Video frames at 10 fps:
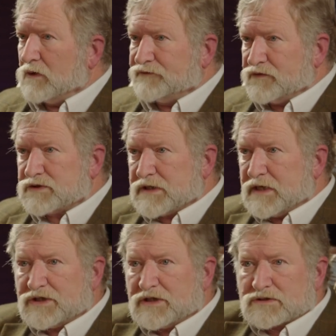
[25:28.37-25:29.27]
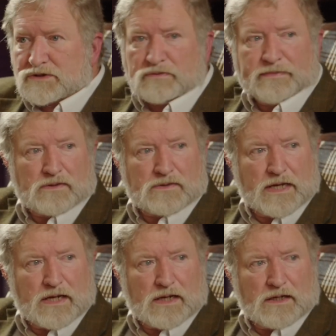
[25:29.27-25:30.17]
If you just had Jesus, you'd be
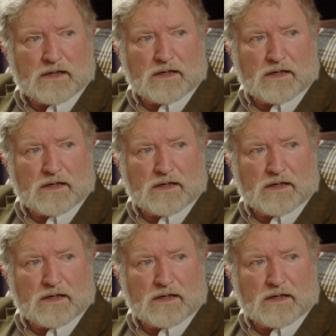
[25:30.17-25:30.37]
okay.